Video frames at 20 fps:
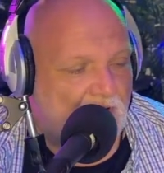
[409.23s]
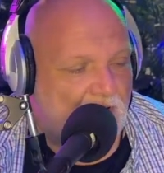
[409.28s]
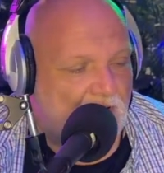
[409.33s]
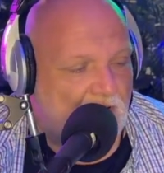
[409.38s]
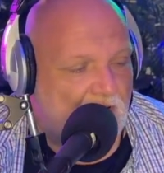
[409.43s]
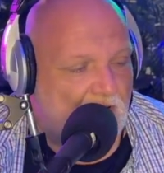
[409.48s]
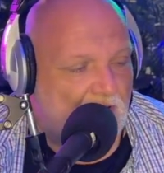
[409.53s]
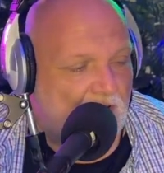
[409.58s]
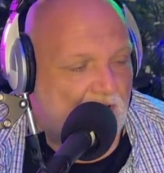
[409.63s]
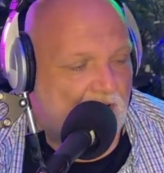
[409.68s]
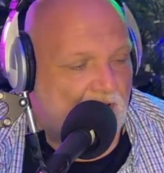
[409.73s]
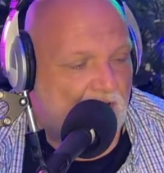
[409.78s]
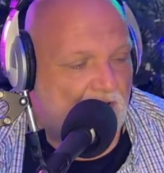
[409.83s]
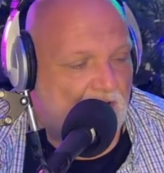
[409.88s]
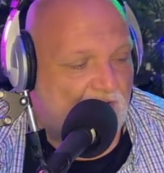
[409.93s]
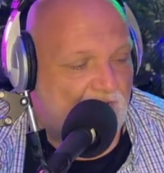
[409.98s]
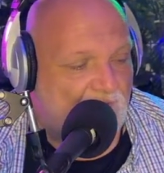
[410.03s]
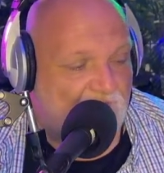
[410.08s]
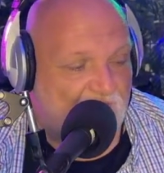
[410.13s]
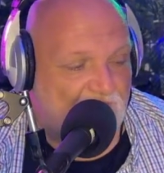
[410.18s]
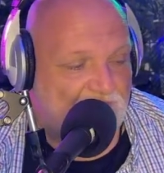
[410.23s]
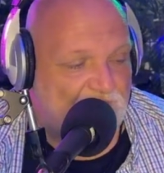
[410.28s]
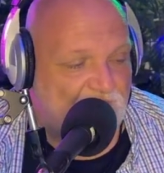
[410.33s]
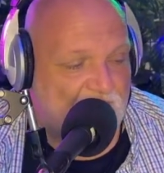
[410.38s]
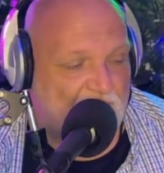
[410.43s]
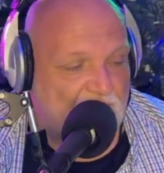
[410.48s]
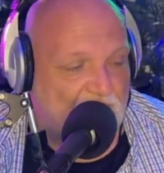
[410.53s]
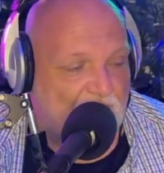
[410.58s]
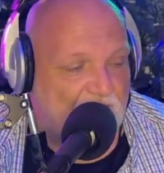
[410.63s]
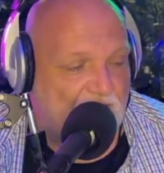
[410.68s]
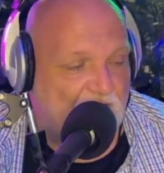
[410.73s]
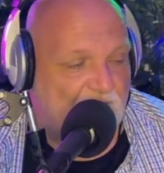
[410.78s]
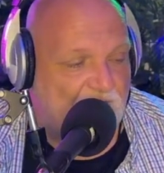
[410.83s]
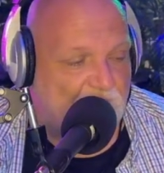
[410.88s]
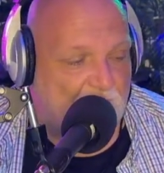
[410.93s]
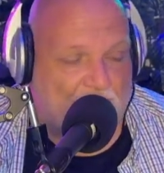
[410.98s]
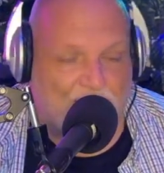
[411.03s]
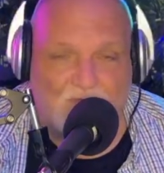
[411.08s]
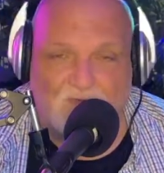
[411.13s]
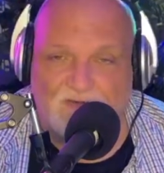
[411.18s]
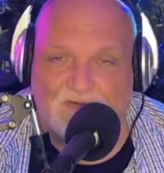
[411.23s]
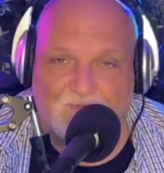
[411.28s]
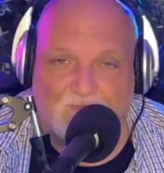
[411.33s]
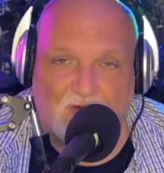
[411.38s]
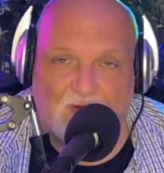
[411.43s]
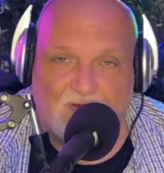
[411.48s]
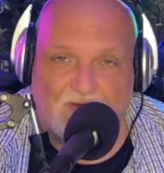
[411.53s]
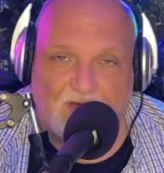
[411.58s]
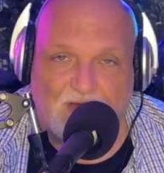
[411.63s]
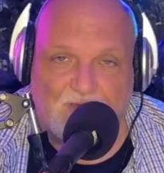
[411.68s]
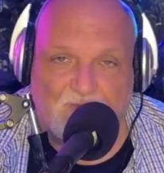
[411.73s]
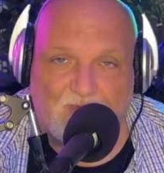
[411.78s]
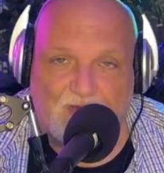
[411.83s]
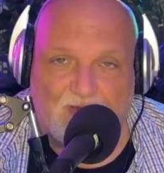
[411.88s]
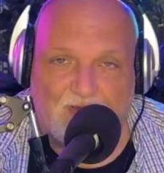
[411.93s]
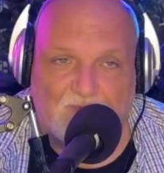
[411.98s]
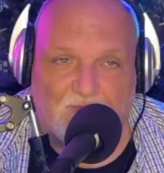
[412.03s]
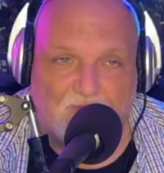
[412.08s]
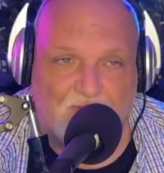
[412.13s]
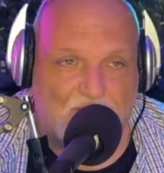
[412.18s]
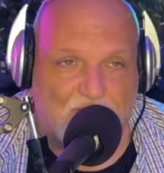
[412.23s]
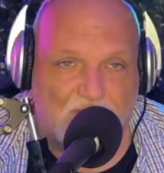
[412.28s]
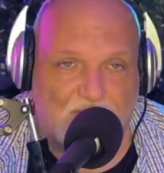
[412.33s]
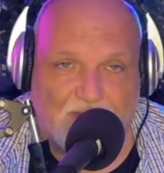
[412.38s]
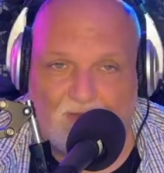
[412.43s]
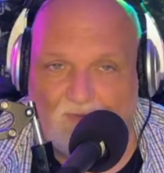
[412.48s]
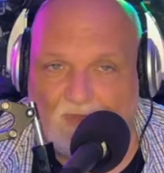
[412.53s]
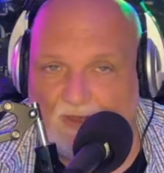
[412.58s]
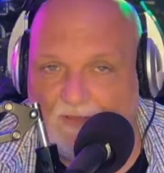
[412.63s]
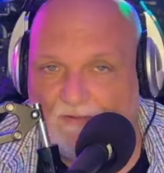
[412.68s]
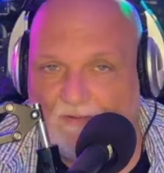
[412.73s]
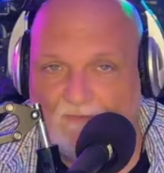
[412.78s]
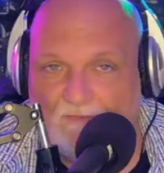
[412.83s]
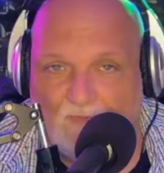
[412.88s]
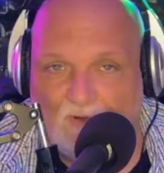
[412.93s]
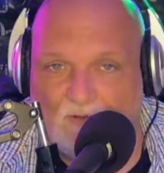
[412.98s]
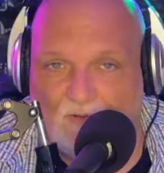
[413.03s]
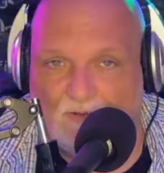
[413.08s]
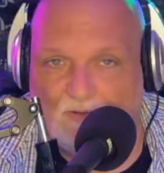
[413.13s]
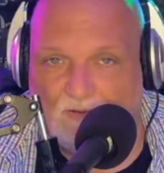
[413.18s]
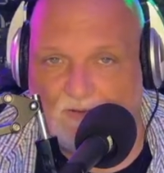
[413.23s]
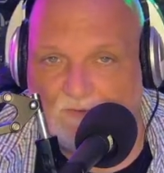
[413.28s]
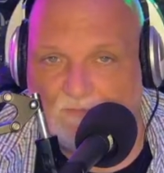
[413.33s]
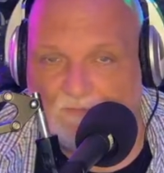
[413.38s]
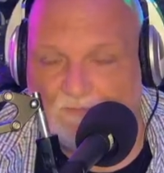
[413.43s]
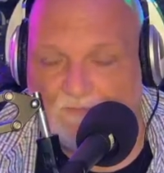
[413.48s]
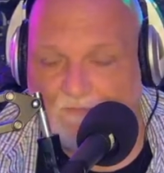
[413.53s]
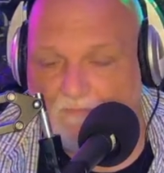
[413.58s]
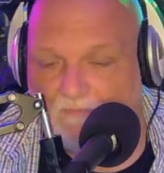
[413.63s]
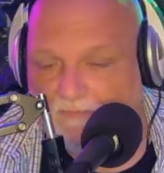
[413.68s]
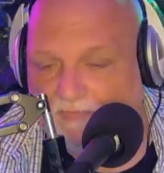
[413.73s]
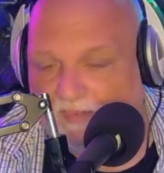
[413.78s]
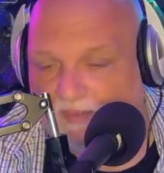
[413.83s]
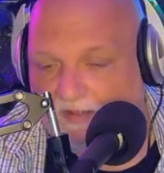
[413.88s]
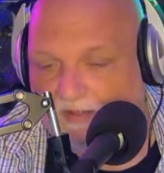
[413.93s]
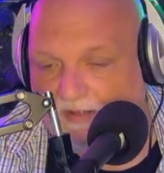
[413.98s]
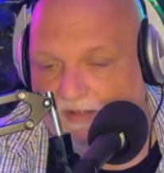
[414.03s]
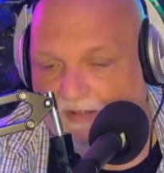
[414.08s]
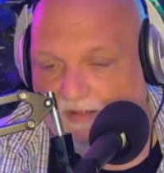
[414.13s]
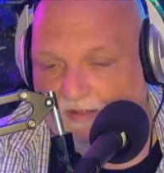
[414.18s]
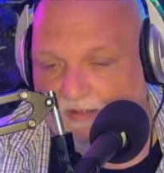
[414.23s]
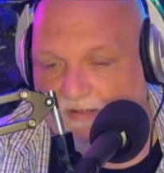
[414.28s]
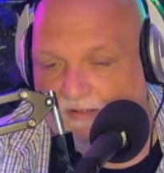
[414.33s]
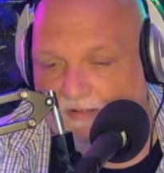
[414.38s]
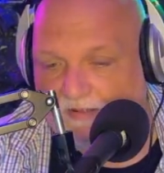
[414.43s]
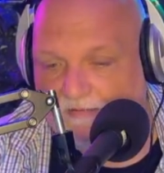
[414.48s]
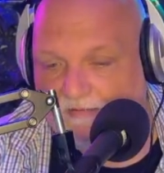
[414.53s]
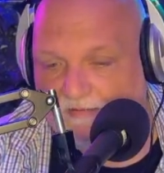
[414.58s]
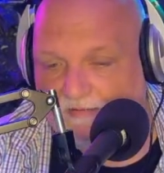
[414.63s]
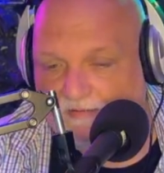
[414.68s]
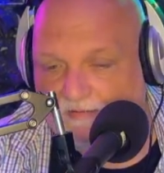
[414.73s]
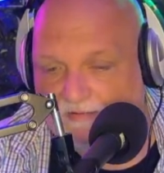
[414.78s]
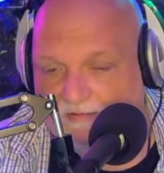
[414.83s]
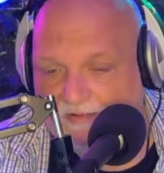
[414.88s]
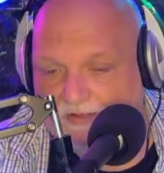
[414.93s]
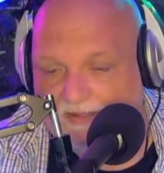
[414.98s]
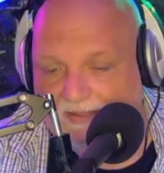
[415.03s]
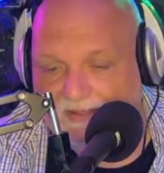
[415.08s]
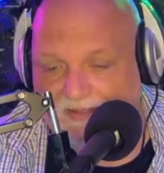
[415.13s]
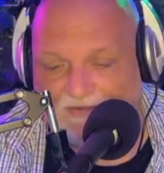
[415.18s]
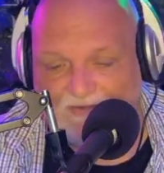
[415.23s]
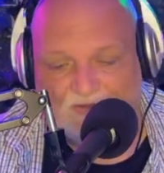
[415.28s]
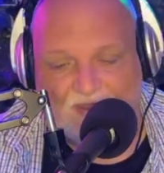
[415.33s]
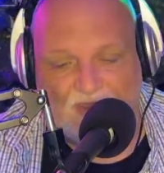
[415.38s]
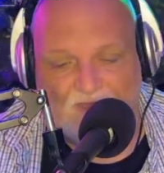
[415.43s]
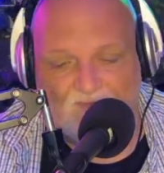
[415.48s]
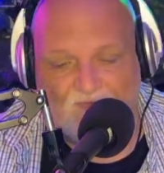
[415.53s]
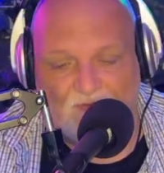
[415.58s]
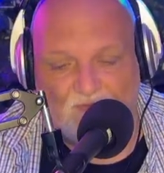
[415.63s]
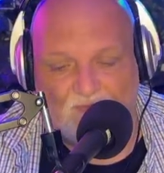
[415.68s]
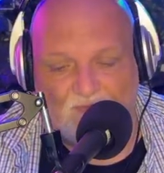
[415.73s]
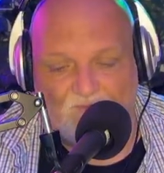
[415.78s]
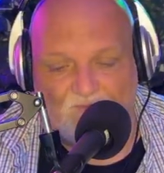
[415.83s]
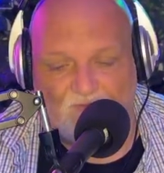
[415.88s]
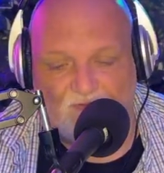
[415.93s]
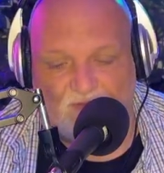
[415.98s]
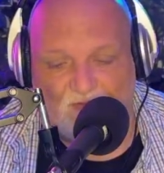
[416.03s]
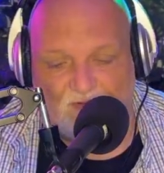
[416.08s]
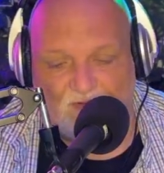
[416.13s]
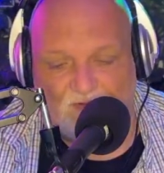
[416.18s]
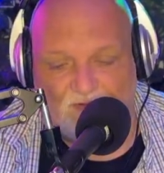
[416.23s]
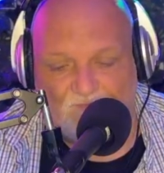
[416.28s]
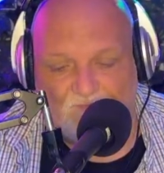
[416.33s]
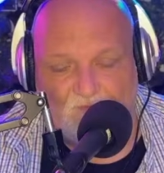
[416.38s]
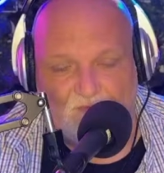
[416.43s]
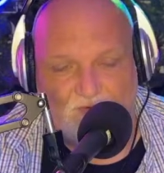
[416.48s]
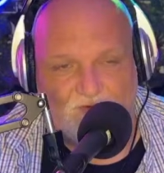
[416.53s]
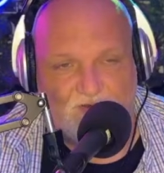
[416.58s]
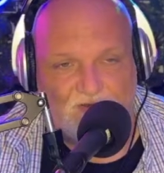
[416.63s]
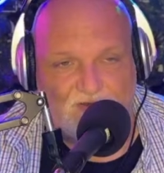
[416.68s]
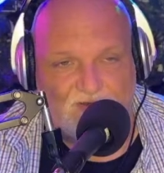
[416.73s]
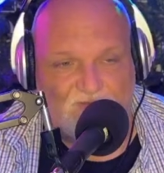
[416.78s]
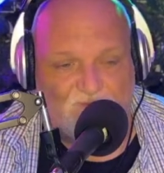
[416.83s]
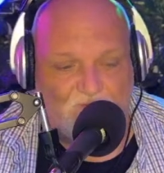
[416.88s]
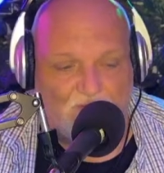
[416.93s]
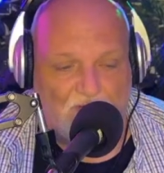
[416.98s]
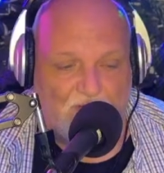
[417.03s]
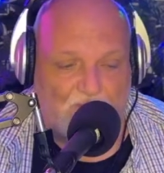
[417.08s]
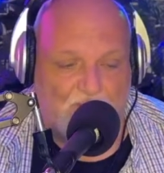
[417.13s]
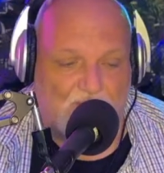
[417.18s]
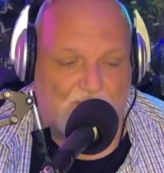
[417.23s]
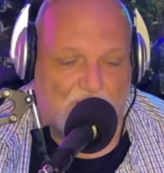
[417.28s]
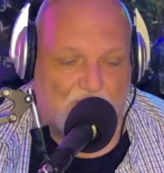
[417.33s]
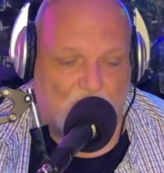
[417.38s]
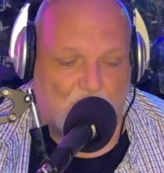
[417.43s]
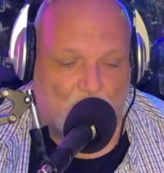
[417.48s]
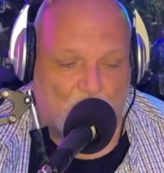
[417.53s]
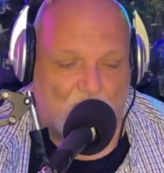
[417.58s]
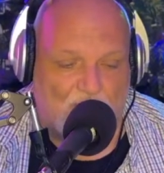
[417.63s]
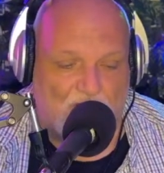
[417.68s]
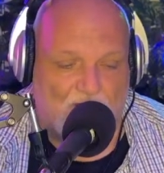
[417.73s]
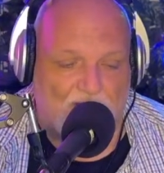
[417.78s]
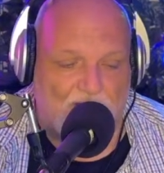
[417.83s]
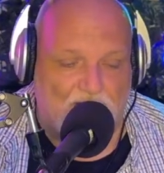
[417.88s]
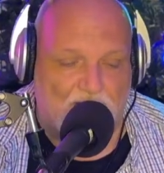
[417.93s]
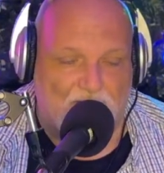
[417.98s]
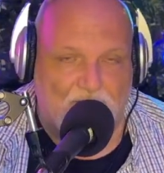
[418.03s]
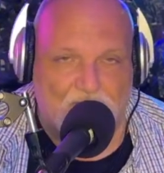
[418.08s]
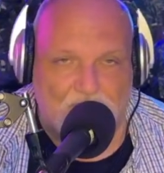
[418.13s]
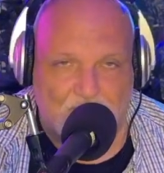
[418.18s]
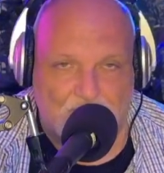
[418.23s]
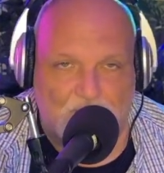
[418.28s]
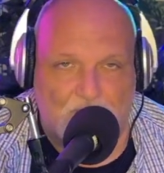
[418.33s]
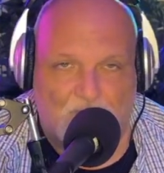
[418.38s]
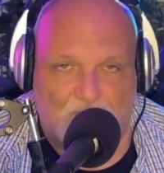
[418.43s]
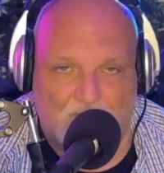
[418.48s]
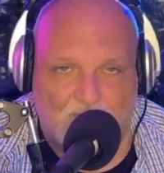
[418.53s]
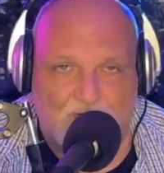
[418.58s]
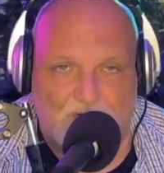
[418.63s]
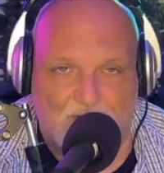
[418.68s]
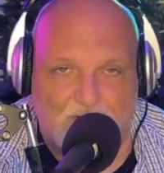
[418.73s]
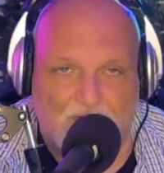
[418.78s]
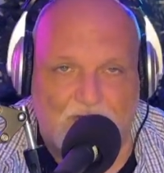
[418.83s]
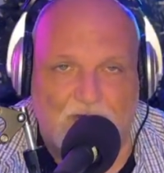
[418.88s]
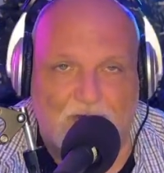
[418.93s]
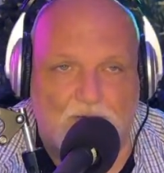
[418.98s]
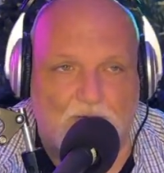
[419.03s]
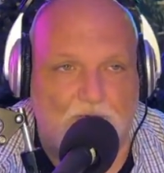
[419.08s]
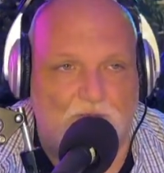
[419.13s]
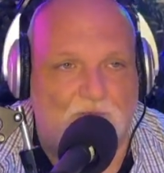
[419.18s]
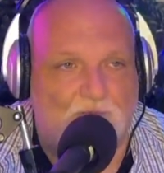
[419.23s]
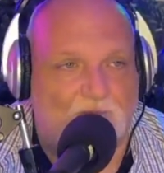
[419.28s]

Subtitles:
First of all, I have Michael's Marketing Minute. Now, I love marketing, and it's kind of a little bit of a divergence from what I normally do here,